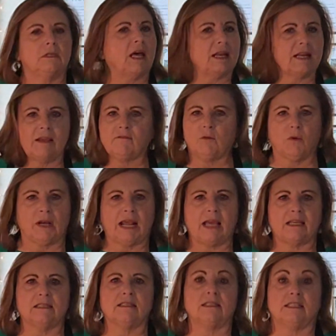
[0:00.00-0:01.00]
Not everyone
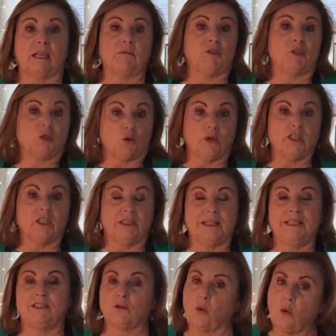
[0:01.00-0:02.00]
has the same storage
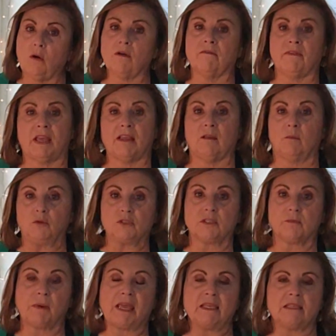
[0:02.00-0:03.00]
needs or available
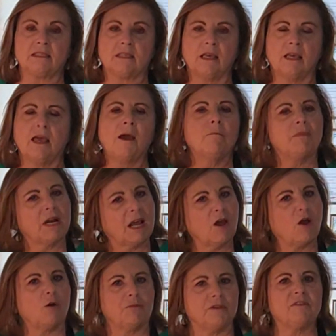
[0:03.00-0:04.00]
space, but I
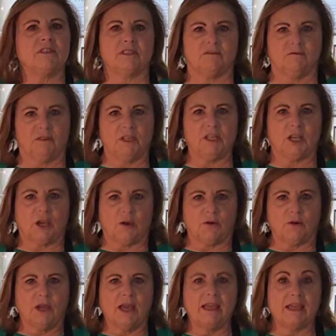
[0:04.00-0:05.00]
hope that this
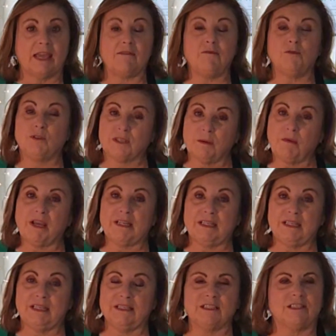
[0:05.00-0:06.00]
video gave you some
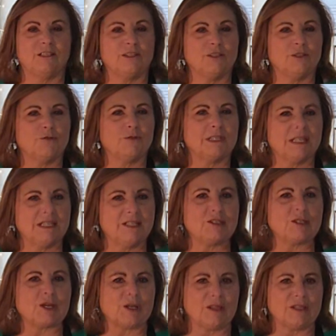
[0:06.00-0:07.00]
ideas to
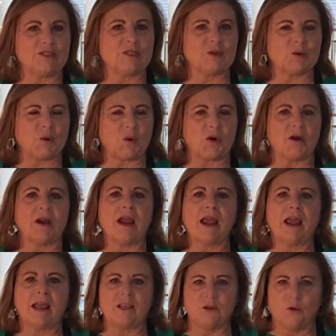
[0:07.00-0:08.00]
strategically store
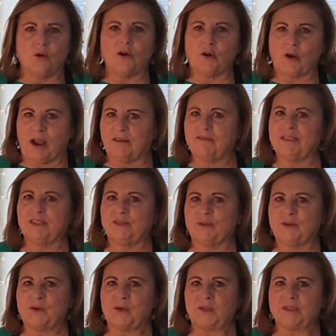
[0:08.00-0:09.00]
your crafting
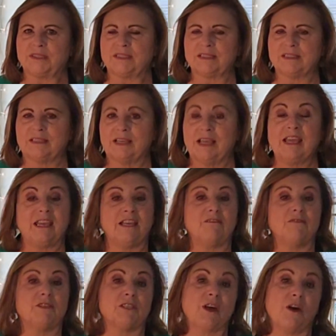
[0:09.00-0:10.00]
tools.
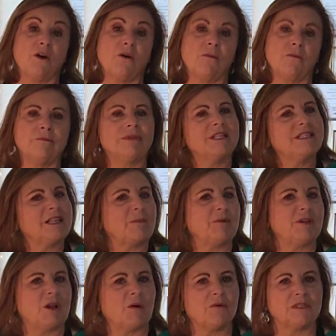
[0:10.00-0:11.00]
If so, please
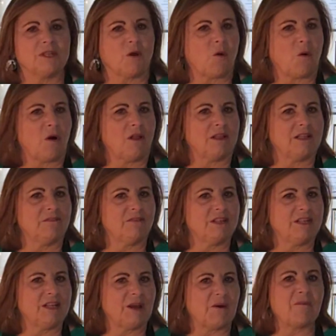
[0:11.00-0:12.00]
let me know it was a quality
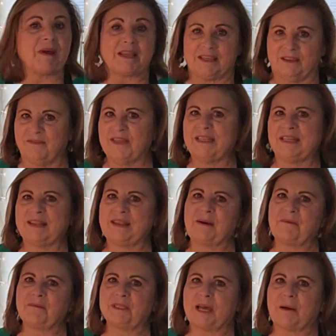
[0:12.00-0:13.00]
video by giving it a
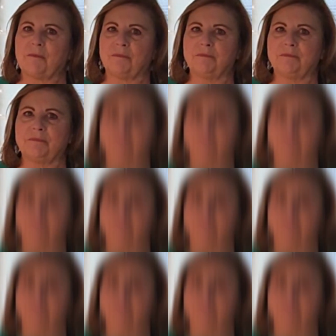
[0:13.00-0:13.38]
thumbs up.